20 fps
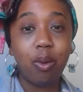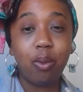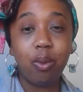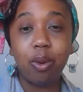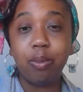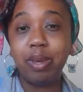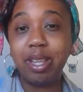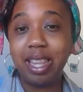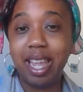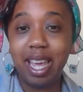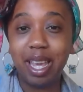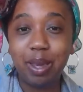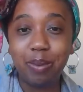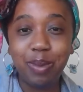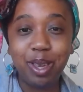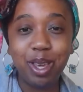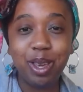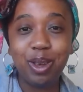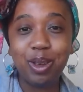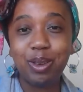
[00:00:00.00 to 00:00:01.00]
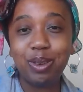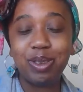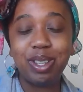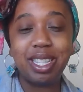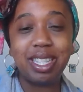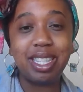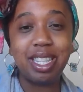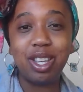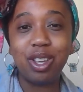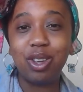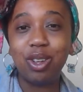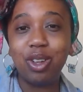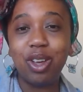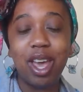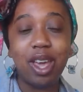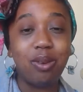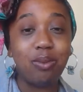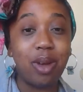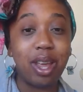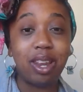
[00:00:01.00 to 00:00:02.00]
a woman like me who is single
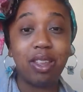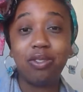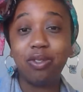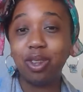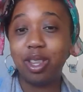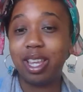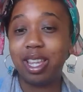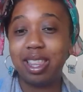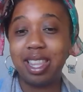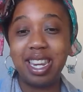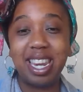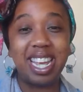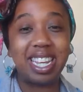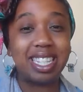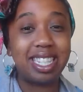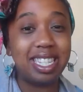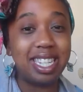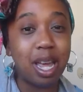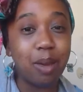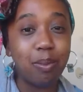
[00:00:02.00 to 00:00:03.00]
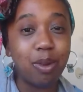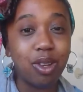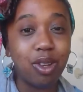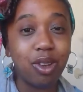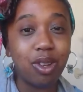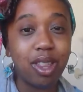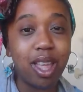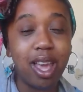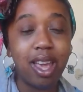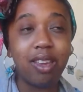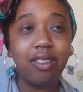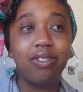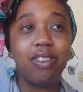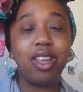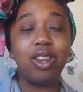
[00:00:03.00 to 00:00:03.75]
and ready for like the next step in your life,